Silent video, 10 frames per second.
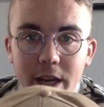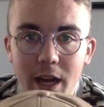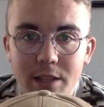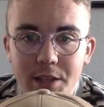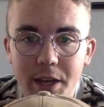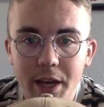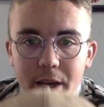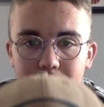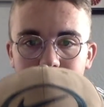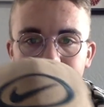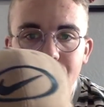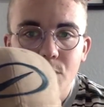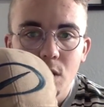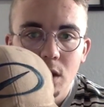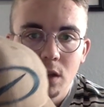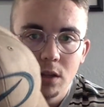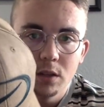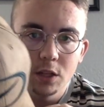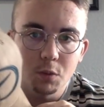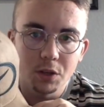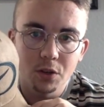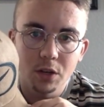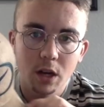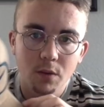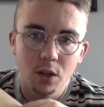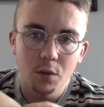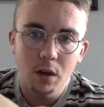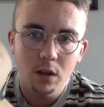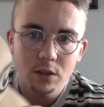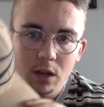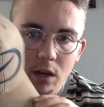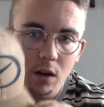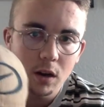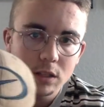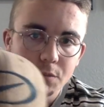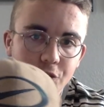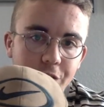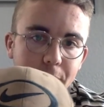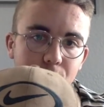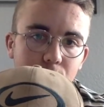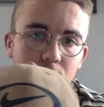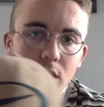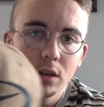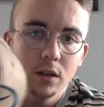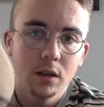hat today. This one turned out really well. It's got an awesome shape to it.